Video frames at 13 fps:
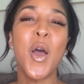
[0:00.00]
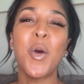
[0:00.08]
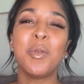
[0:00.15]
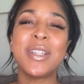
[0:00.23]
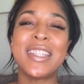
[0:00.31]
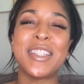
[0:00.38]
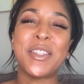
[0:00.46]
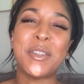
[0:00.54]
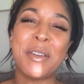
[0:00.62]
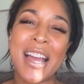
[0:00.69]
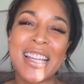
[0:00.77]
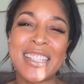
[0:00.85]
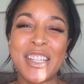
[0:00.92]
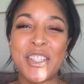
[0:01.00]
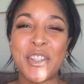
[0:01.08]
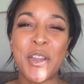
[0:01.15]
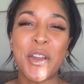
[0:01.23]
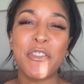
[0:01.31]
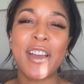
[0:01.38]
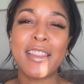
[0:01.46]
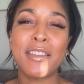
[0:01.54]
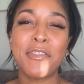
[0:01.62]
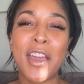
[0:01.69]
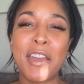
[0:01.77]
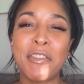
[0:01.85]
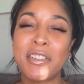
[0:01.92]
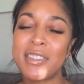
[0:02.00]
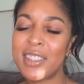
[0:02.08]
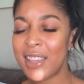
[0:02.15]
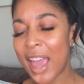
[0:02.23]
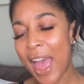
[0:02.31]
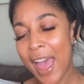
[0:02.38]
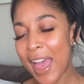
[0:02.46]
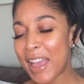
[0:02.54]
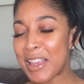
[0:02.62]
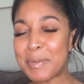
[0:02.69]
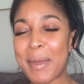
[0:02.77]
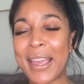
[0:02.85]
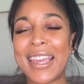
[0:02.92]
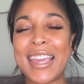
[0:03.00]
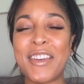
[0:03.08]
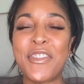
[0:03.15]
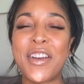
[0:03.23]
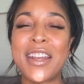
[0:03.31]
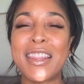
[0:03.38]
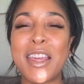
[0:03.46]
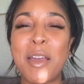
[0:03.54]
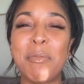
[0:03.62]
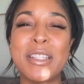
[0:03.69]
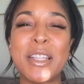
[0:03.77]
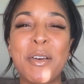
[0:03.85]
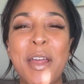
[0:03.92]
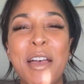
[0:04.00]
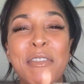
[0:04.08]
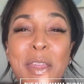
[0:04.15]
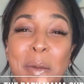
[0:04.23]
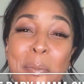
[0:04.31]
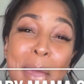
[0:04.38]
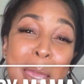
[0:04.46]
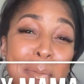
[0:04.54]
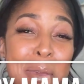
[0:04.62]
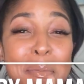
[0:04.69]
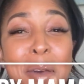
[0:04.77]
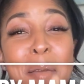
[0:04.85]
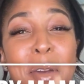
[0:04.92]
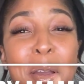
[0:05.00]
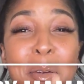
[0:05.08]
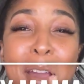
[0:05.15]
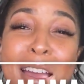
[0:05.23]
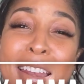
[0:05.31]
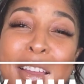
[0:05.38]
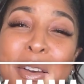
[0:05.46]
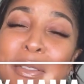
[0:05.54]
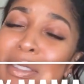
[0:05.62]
What's the deal, you guys? It is your girl Fallon Favors. Yes, back again for another episode of the Baby Mama Chronicles.